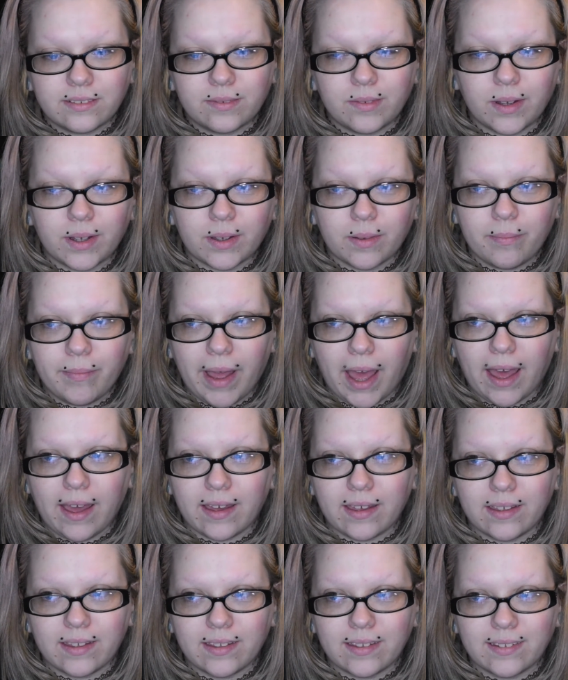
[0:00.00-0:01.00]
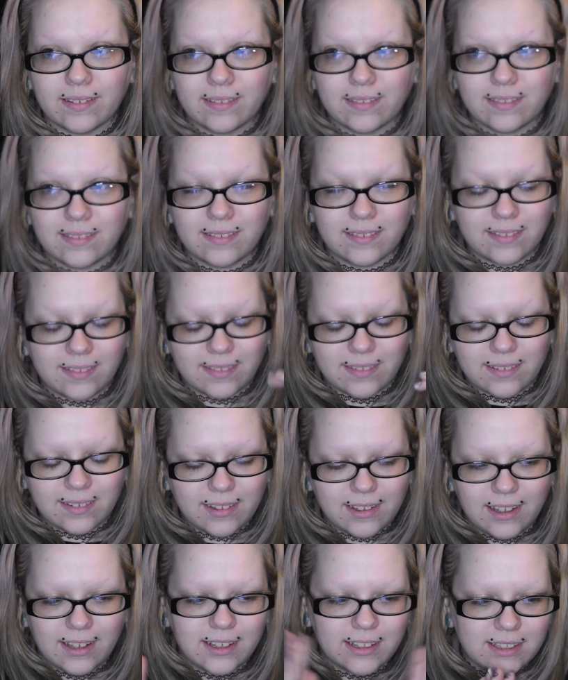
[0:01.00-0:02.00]
welcome back.
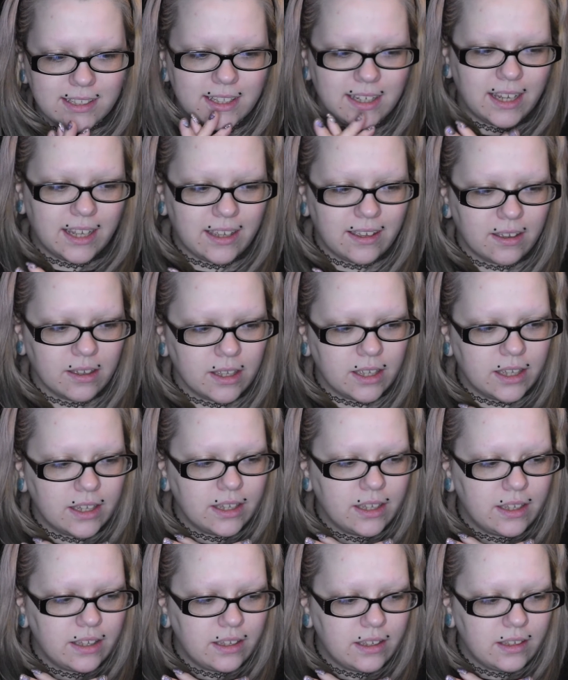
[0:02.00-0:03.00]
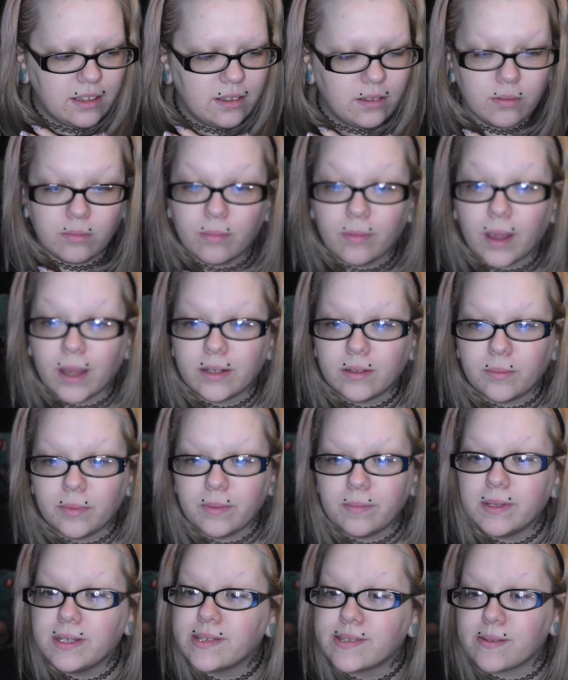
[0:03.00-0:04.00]
Today I randomly,
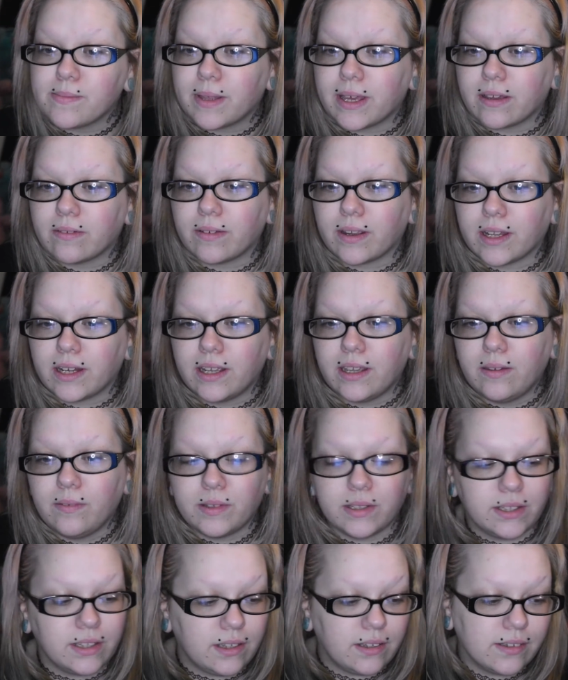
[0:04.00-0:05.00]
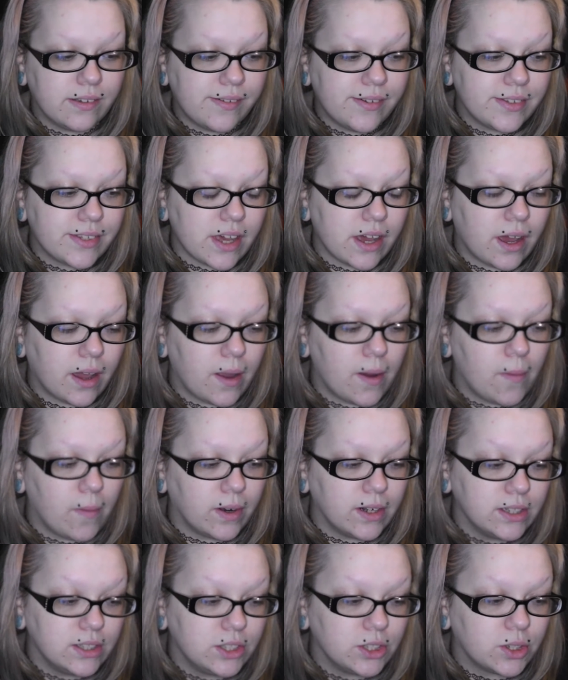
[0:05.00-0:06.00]
because of Black Friday with deals, I
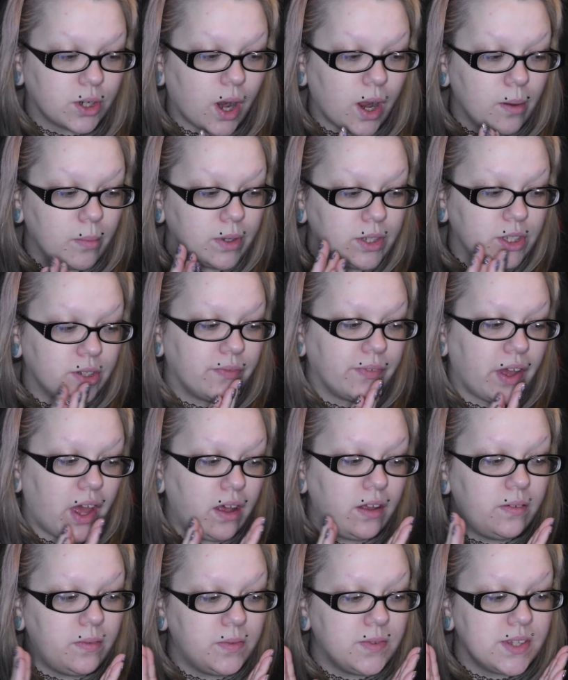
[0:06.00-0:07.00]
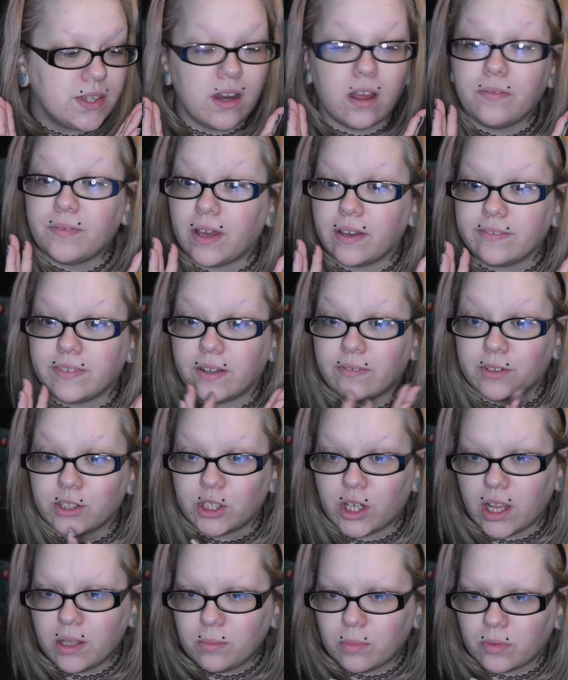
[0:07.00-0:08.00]
wanted to try a bunch of e.l.f. stuff I've never
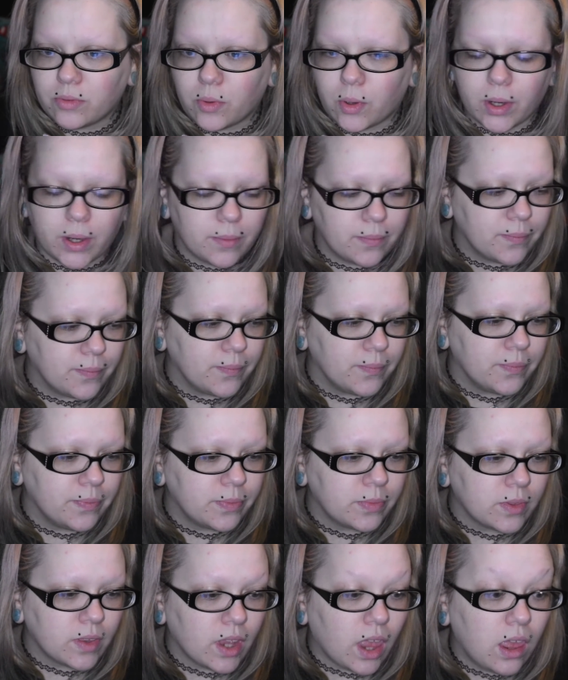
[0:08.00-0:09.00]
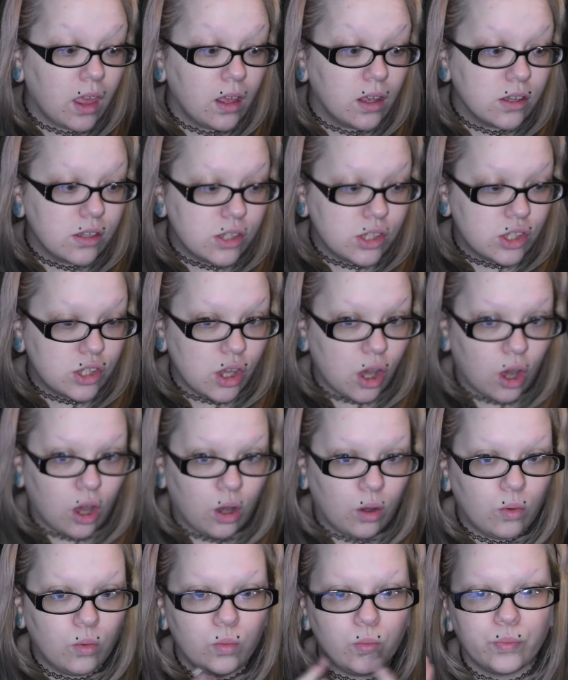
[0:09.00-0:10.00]
tried before.
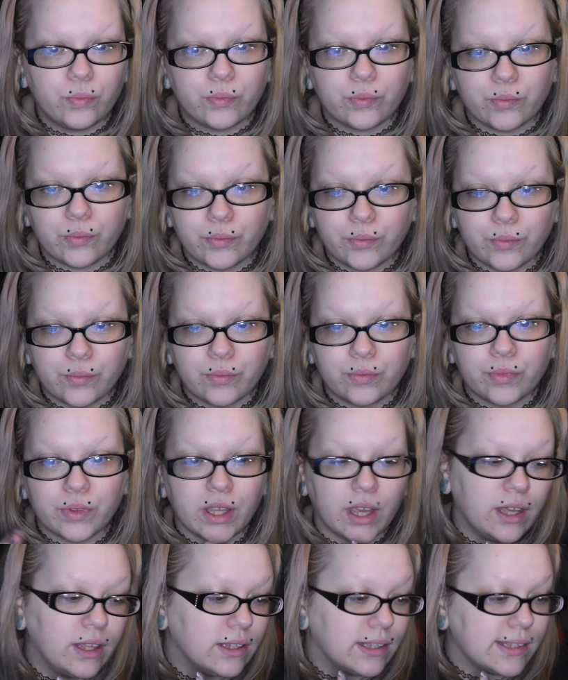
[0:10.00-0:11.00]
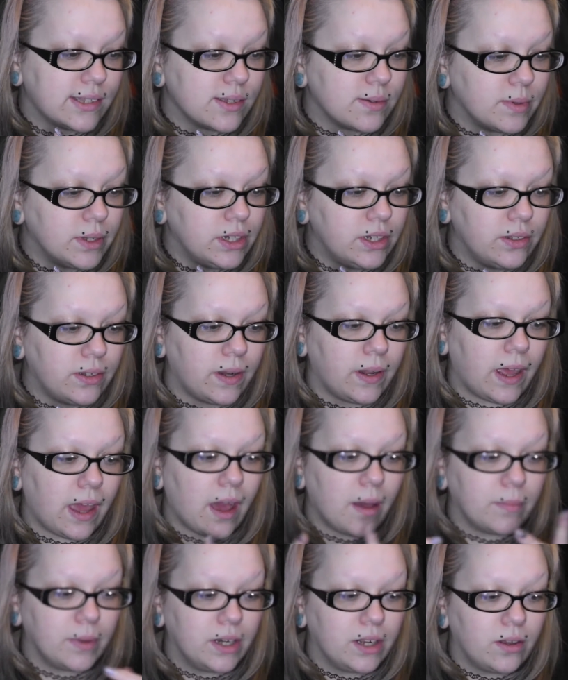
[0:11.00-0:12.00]
So that's what I'm gonna do today. I'm
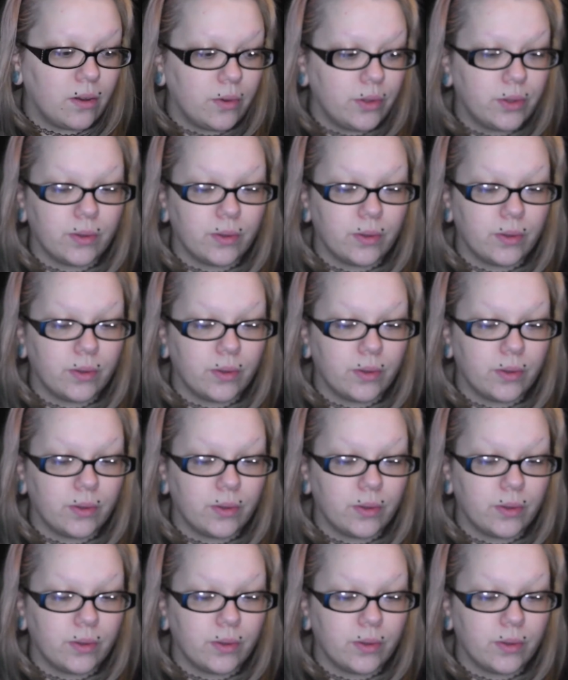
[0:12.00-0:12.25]
going to go